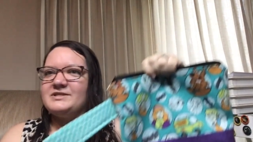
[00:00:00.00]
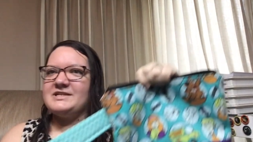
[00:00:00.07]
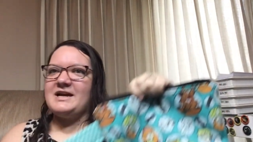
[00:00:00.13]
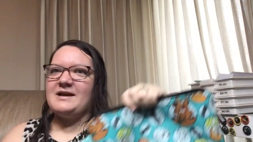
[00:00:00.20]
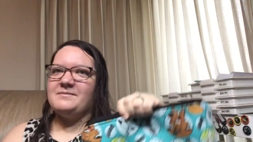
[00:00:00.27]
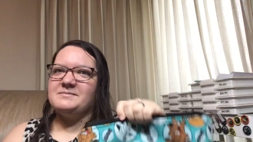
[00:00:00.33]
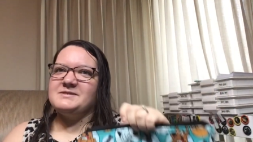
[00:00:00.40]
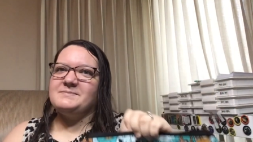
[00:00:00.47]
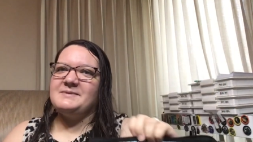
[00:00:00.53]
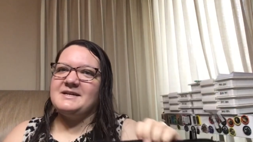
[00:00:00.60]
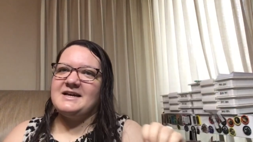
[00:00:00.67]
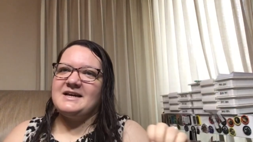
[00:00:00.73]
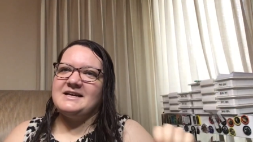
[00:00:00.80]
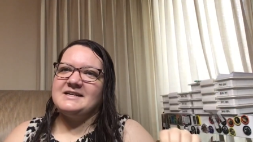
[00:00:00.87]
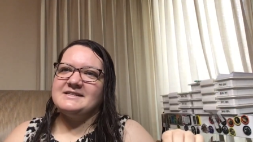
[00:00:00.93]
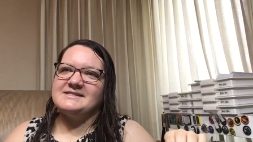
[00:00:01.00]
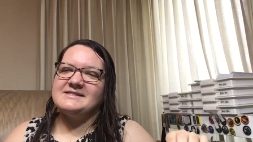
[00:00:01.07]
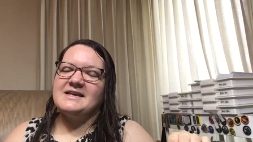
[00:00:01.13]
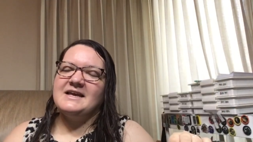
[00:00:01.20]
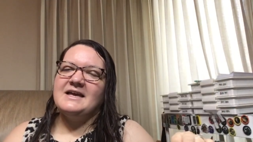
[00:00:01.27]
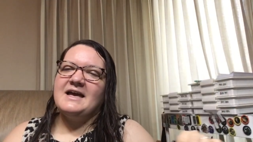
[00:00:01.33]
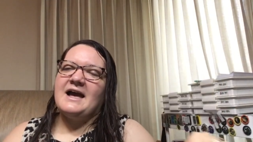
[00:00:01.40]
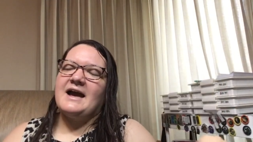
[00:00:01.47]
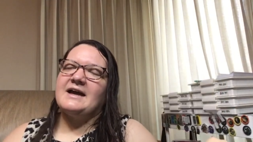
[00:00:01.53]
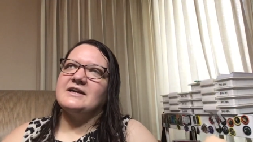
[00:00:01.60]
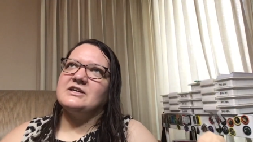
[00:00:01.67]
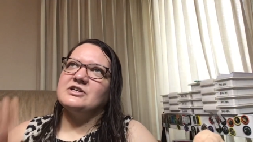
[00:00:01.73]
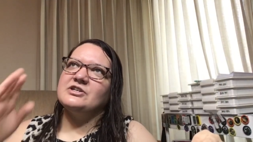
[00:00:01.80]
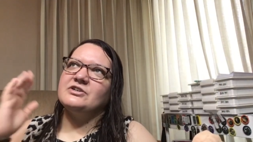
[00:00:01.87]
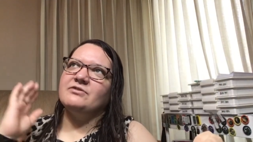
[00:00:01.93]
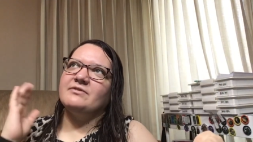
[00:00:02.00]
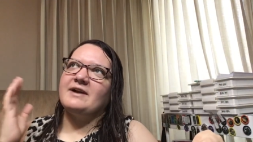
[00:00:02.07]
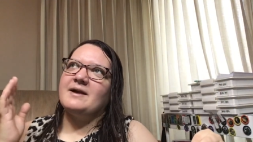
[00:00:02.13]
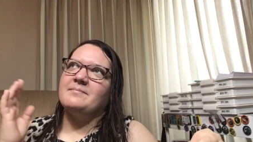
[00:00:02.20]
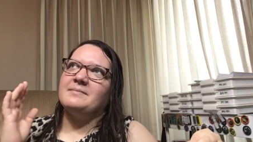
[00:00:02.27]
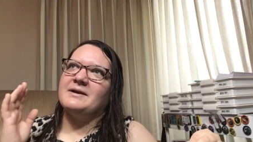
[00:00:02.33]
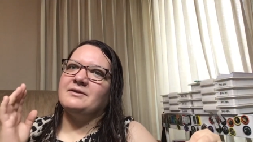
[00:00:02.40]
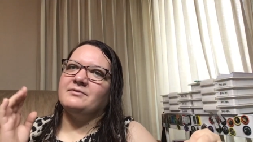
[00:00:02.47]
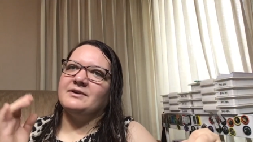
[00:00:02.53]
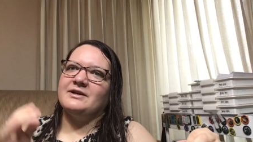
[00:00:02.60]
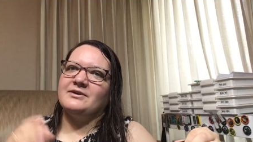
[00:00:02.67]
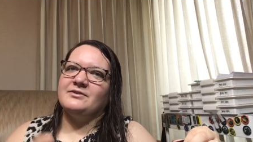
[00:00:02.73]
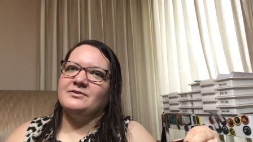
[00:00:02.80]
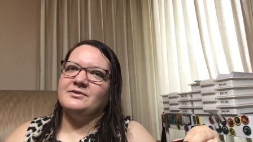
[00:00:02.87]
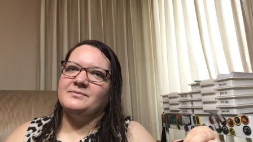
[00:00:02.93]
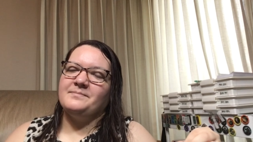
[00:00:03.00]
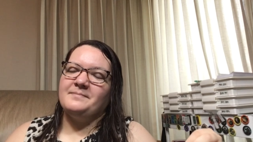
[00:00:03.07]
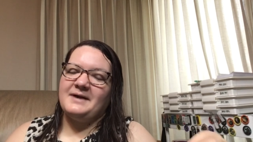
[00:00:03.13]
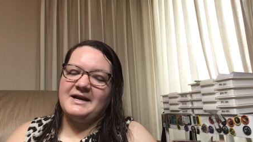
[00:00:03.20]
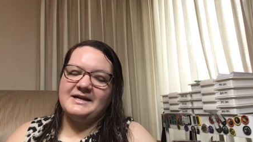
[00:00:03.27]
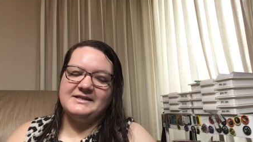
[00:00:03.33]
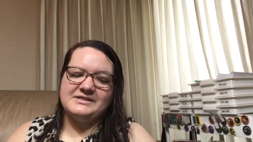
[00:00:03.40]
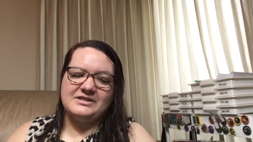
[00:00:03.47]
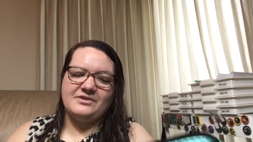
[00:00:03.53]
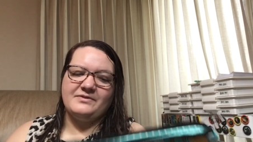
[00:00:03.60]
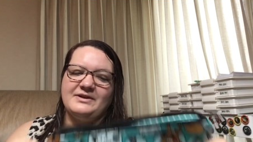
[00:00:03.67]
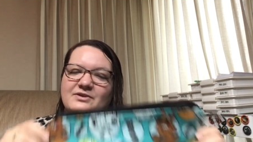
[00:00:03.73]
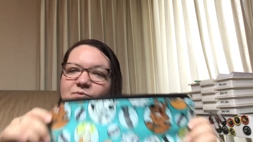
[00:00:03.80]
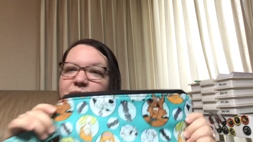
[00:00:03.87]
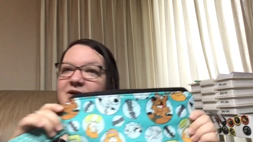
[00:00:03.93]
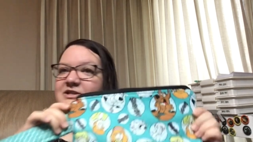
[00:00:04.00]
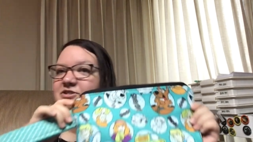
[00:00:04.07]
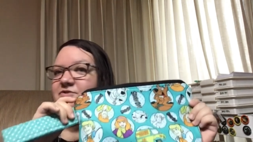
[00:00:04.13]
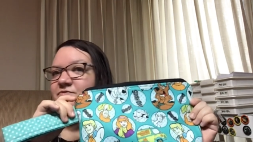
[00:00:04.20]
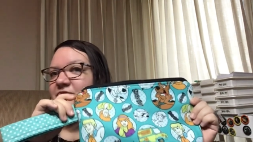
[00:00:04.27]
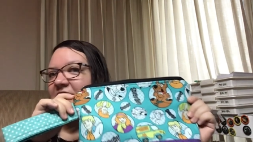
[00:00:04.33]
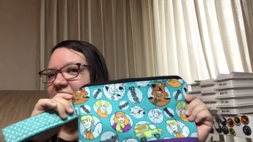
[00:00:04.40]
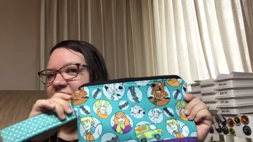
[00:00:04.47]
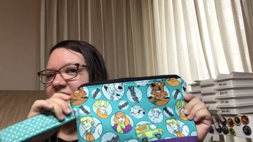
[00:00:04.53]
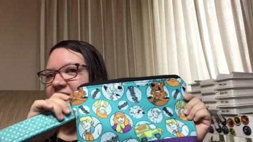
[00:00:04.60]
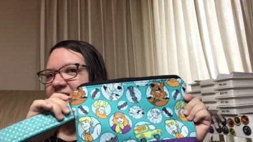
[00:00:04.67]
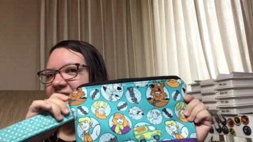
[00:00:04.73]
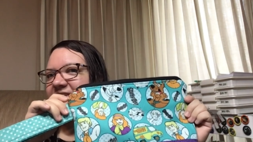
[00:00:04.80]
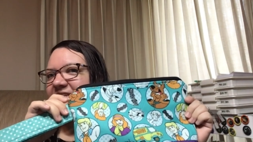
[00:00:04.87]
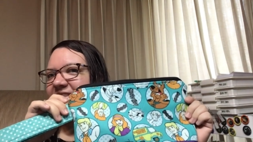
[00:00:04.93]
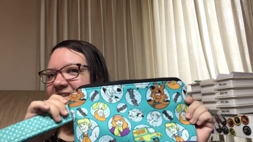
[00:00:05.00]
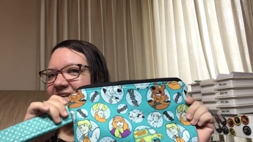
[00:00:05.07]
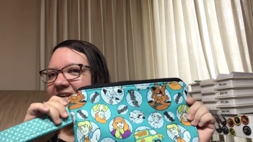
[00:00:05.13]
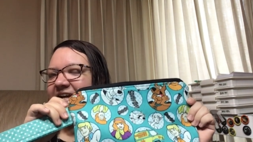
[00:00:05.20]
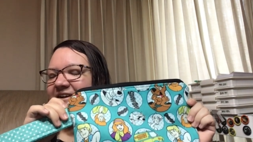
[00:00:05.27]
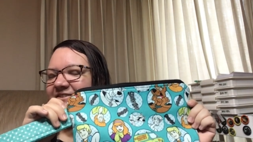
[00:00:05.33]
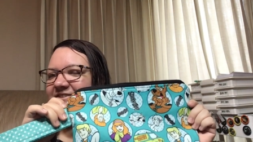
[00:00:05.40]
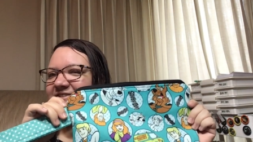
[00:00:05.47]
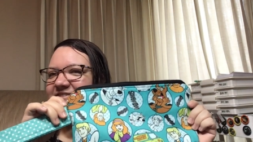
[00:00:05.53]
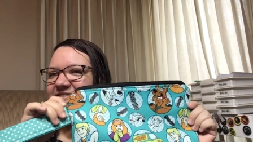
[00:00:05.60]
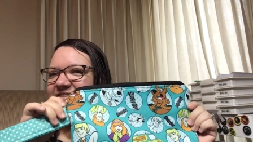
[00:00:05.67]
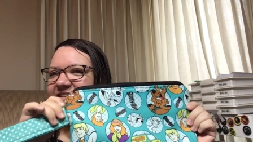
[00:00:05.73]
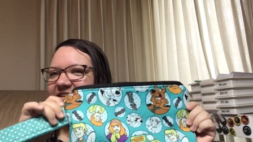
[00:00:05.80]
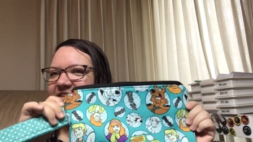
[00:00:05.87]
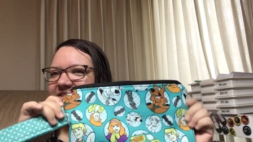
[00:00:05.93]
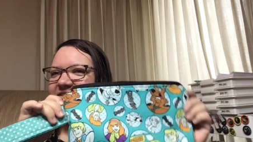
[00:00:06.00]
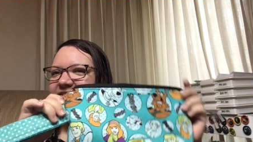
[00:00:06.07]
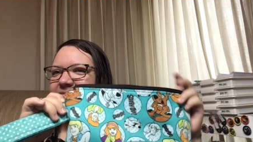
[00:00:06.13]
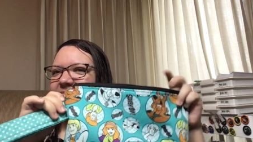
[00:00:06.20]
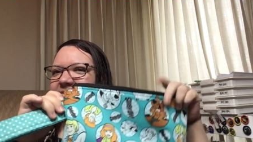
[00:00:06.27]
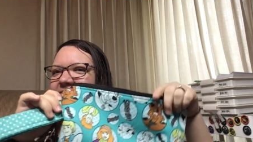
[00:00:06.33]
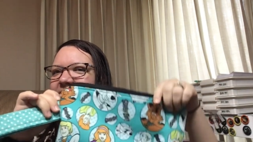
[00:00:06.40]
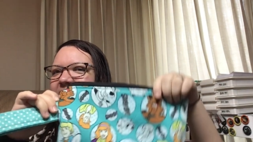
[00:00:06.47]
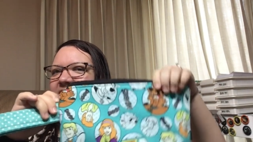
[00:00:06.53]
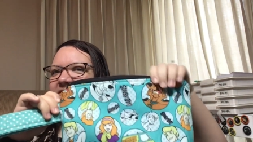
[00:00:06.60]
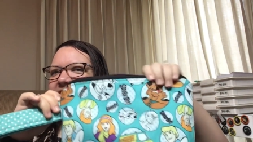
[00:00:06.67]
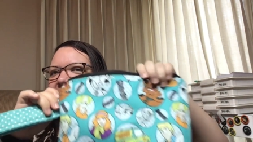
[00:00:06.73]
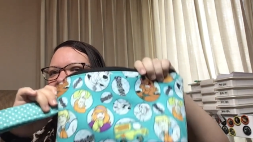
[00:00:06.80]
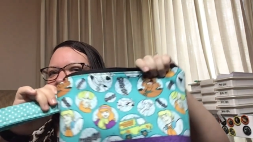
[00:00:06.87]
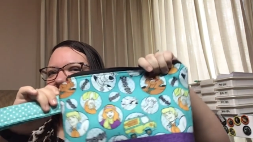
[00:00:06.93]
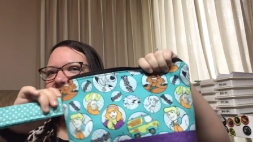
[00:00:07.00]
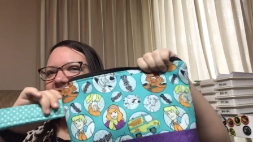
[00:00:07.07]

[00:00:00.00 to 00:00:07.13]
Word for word: times because I couldn't wrap my round, mind around what direction the characters needed to be facing.